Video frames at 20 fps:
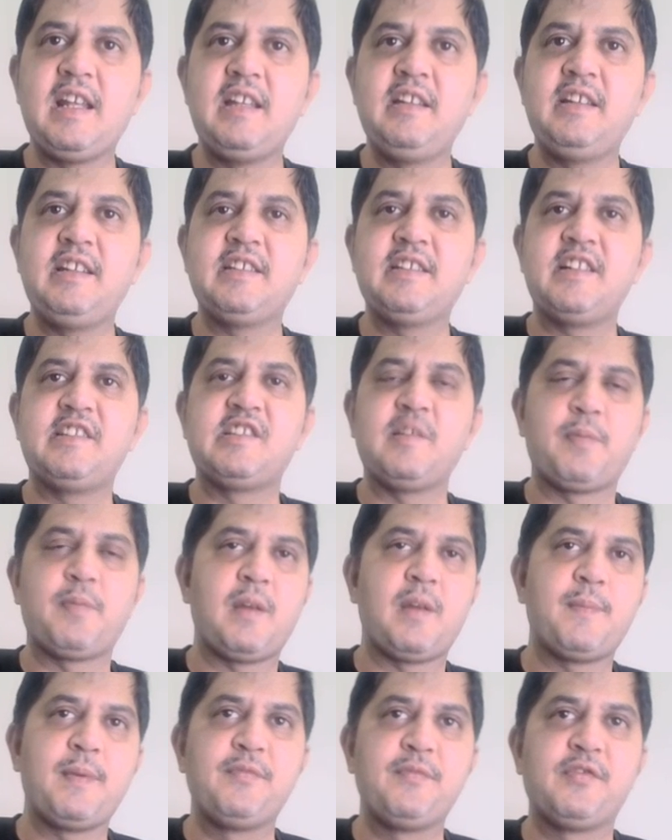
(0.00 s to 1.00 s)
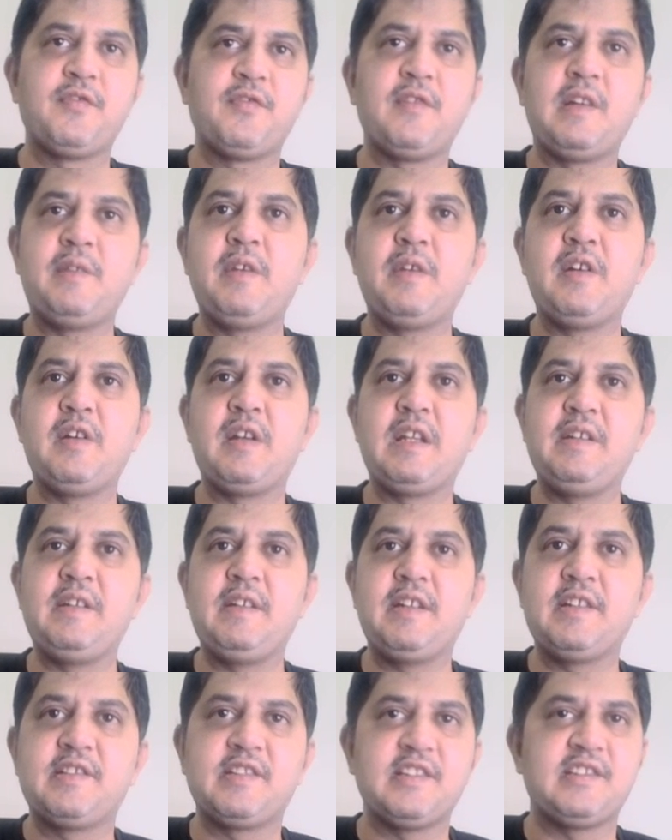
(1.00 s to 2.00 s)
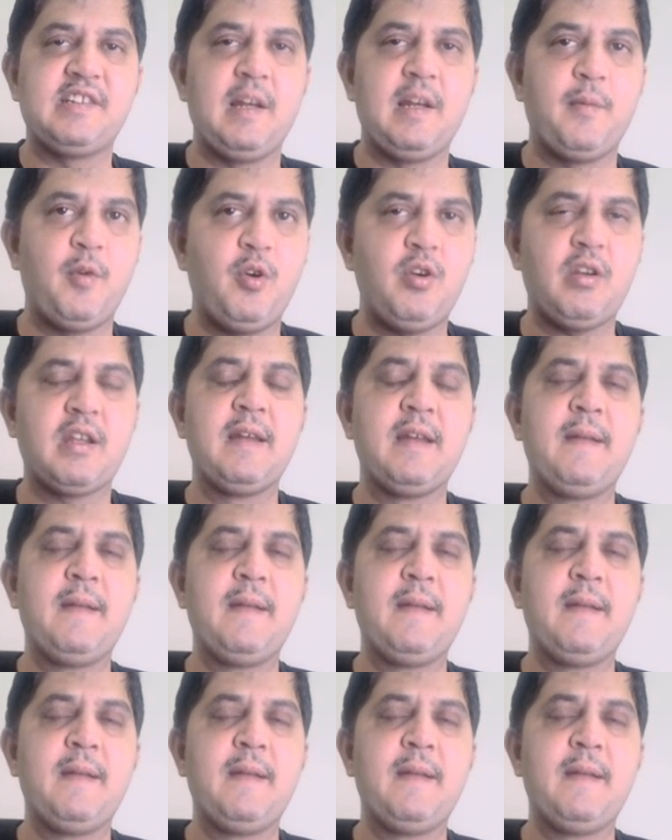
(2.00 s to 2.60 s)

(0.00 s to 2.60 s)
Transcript: these kinds of problems when we were discussing about